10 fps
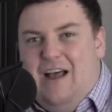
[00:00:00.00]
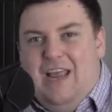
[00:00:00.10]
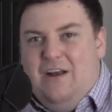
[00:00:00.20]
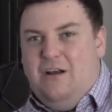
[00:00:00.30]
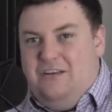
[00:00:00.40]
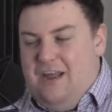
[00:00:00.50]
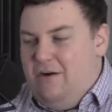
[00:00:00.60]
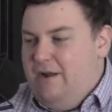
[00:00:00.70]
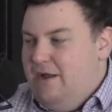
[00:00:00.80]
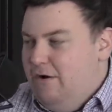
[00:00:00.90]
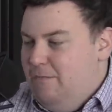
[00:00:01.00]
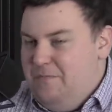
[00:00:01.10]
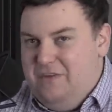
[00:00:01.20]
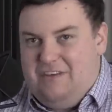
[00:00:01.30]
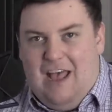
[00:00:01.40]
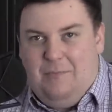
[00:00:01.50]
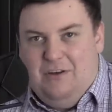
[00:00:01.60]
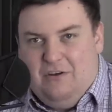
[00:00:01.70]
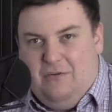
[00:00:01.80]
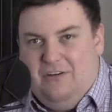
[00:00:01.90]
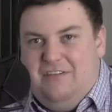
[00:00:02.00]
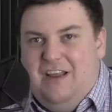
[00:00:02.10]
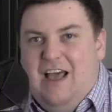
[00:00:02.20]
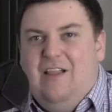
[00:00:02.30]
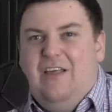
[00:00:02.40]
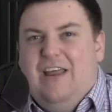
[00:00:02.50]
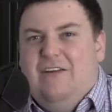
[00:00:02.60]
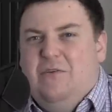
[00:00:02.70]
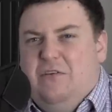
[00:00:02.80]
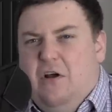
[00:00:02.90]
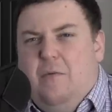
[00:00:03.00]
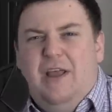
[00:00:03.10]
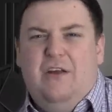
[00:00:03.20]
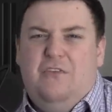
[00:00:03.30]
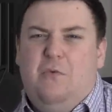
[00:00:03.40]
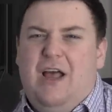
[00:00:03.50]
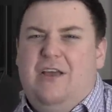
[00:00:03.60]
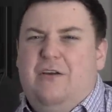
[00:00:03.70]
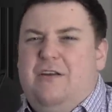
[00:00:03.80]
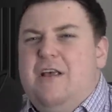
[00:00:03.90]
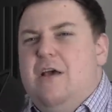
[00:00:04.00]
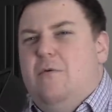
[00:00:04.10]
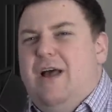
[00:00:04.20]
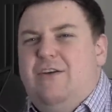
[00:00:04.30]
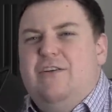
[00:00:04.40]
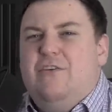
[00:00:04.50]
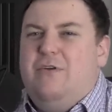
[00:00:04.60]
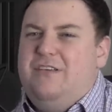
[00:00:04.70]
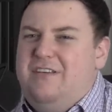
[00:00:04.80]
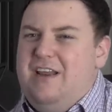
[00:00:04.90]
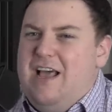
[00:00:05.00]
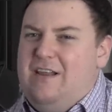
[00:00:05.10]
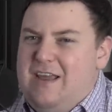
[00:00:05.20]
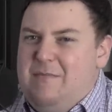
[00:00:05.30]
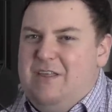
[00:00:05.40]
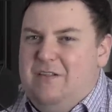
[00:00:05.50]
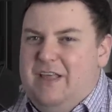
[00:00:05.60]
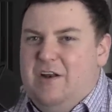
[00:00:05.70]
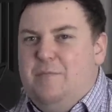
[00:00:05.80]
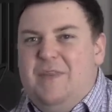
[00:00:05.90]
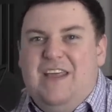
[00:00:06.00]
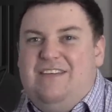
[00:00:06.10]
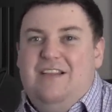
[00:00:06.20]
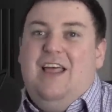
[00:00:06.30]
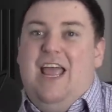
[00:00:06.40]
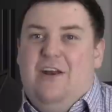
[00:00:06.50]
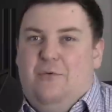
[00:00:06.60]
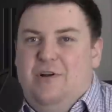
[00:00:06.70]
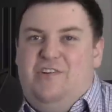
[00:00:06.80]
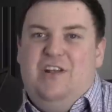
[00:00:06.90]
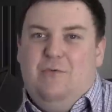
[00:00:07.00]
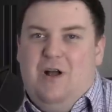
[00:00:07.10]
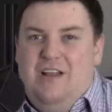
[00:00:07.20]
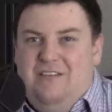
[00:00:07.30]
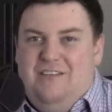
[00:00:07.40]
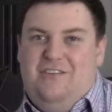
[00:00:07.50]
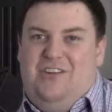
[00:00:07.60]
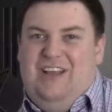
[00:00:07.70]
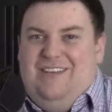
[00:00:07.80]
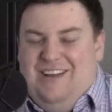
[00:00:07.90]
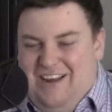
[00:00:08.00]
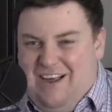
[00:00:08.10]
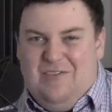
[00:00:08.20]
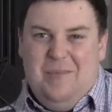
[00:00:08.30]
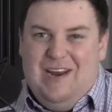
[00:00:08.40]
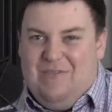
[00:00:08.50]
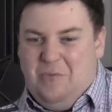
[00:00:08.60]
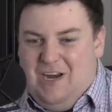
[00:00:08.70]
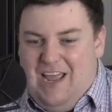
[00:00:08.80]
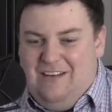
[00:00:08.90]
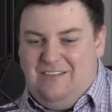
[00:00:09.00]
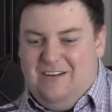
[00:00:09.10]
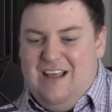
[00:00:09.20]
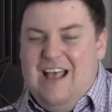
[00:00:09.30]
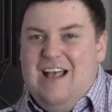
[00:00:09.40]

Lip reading: In Ontario, this happened to Christine Elliott. Everyone said, oh my goodness, why couldn't Christine Elliott be the leader? But they still hate her. Once she runs and she's in government, everyone hates her.